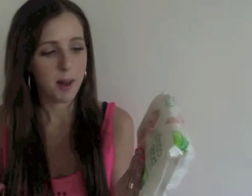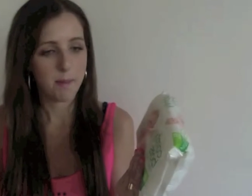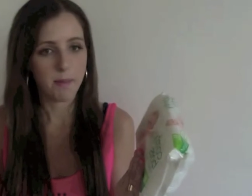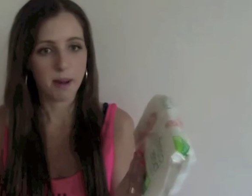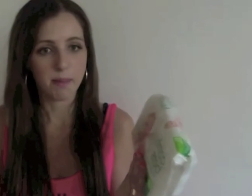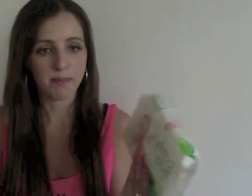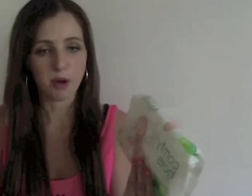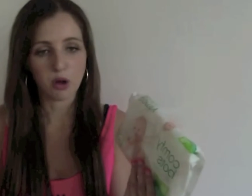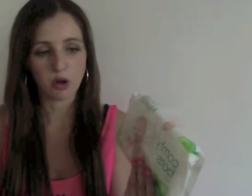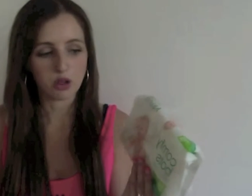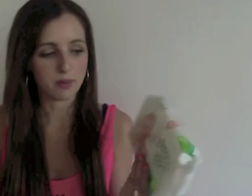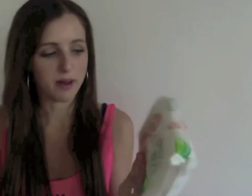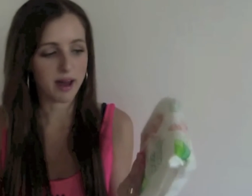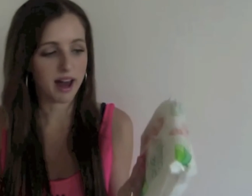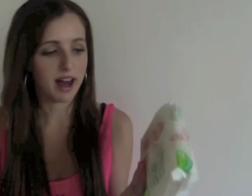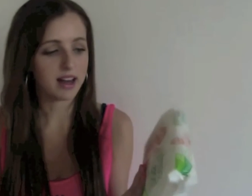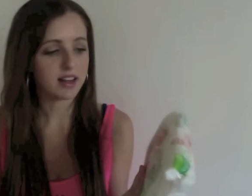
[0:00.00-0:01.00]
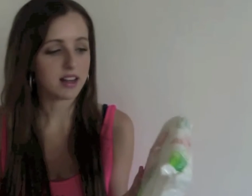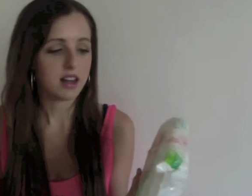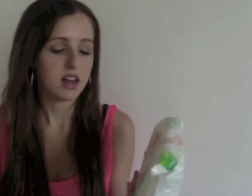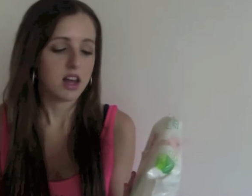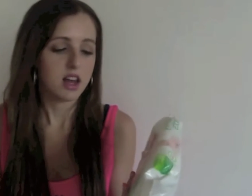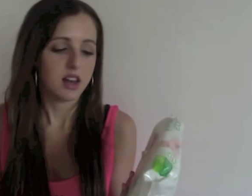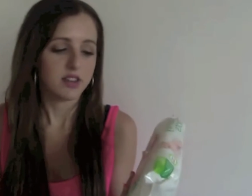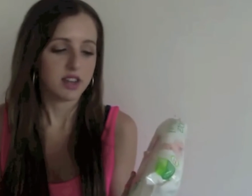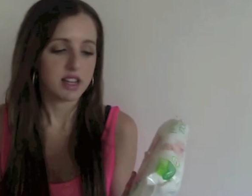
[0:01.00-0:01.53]
a bulk pack.
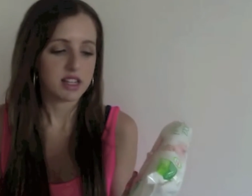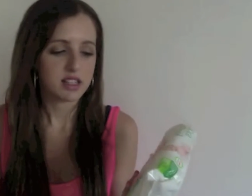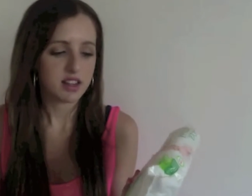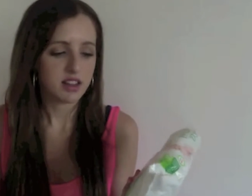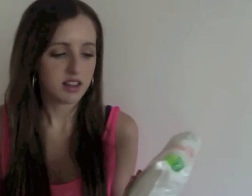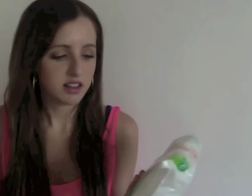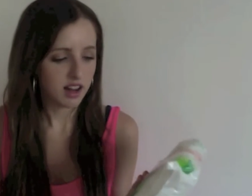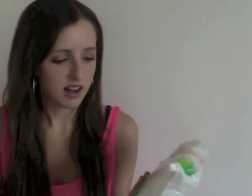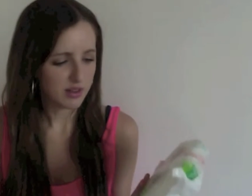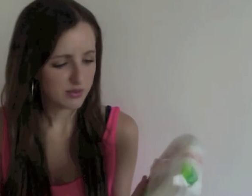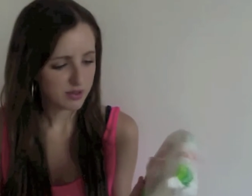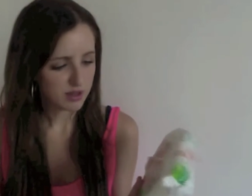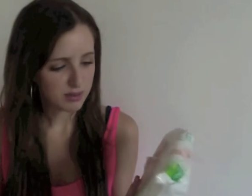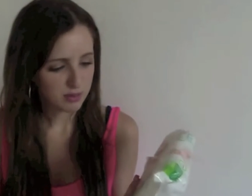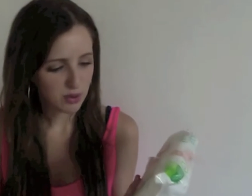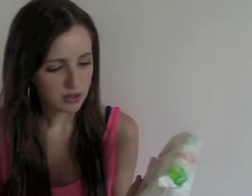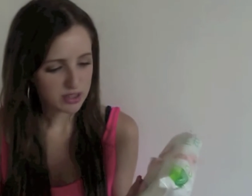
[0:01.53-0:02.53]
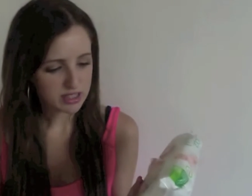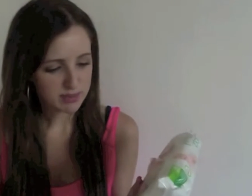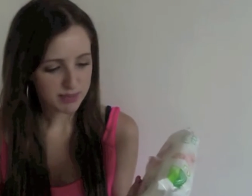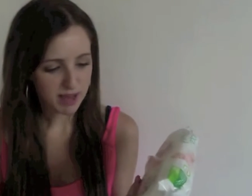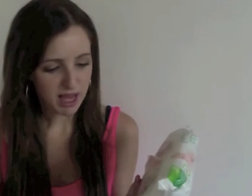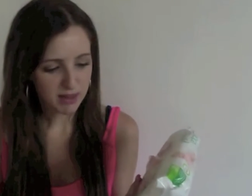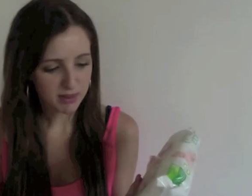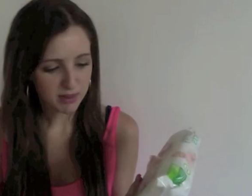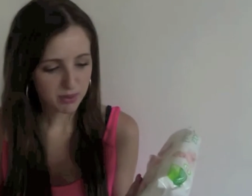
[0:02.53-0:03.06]
These are the Comfy Bots
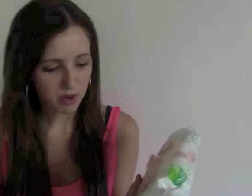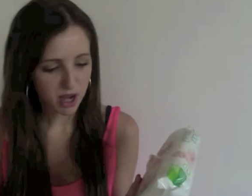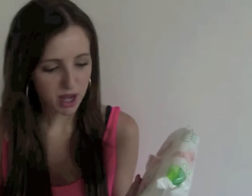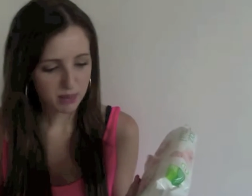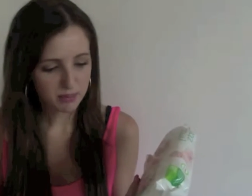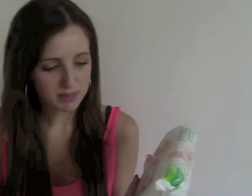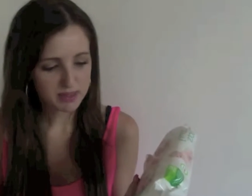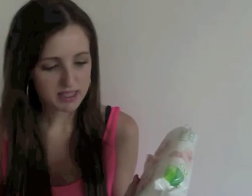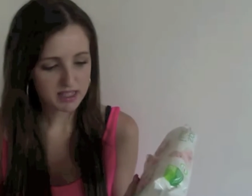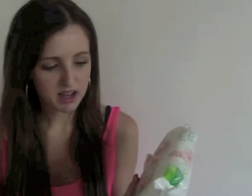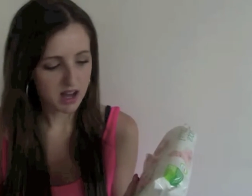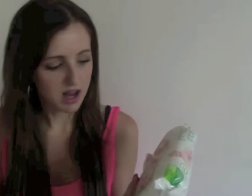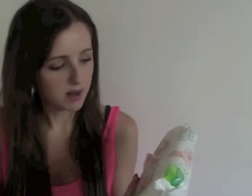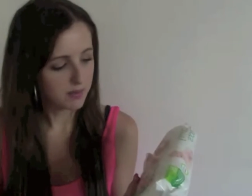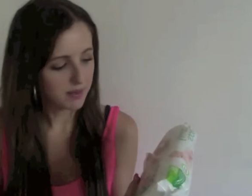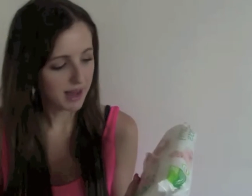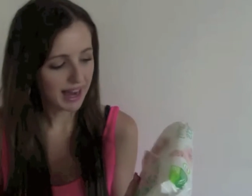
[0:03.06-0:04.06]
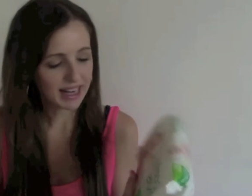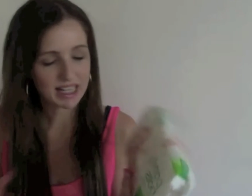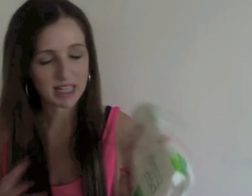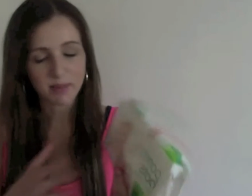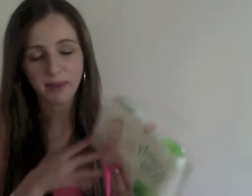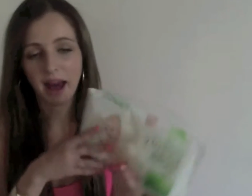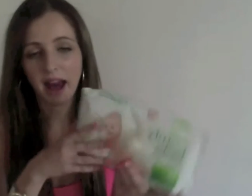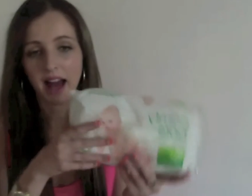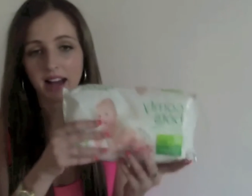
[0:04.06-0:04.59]
Baby Wipes AV
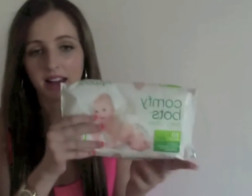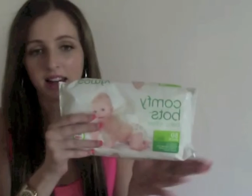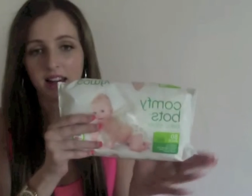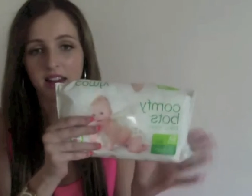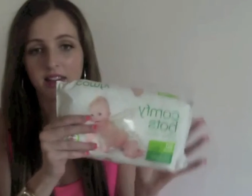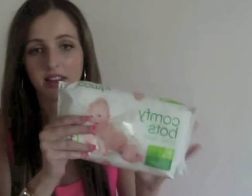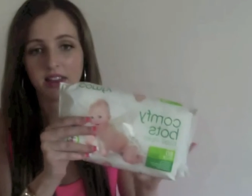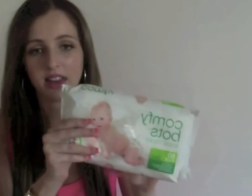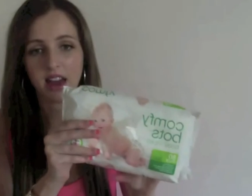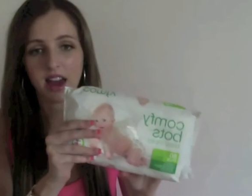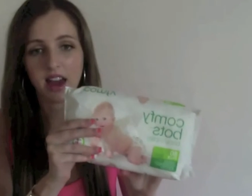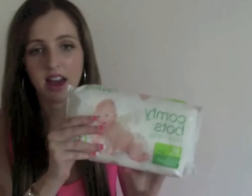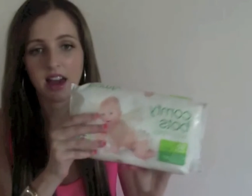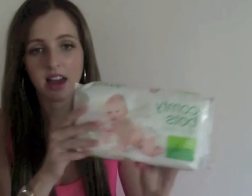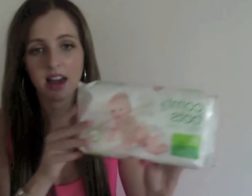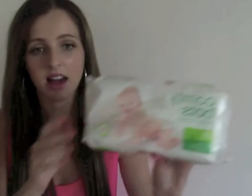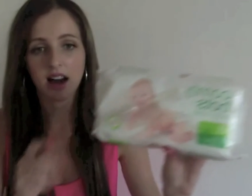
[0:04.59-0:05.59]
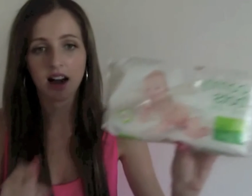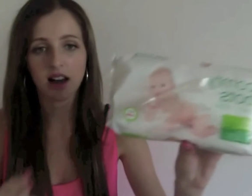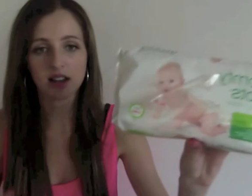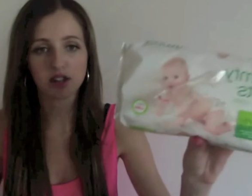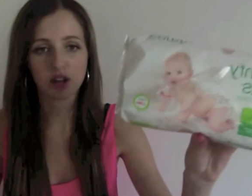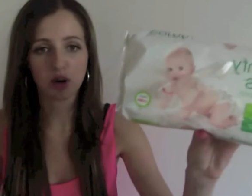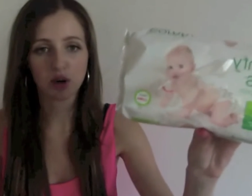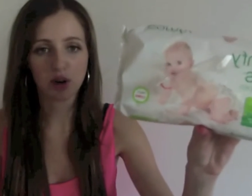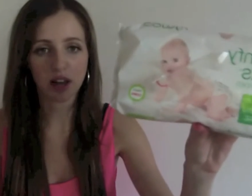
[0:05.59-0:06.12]
pack, and they are
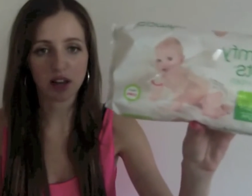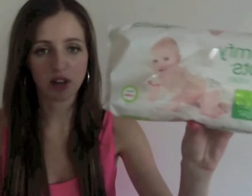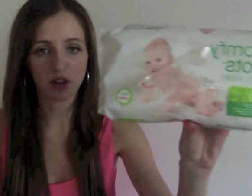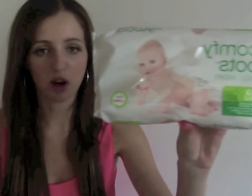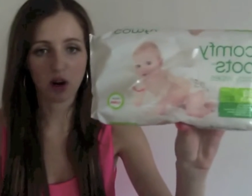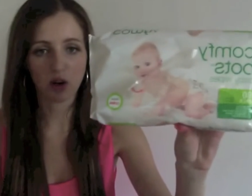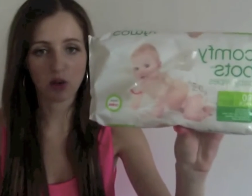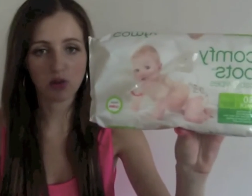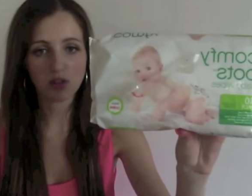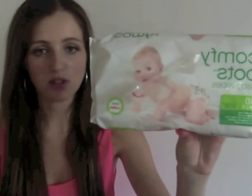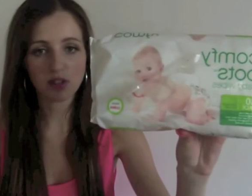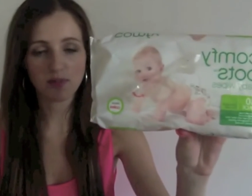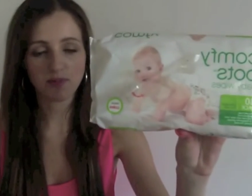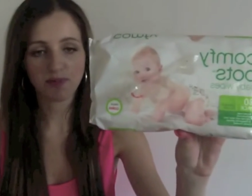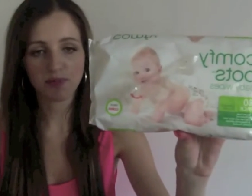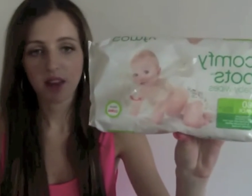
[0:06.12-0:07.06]
sold at Coles.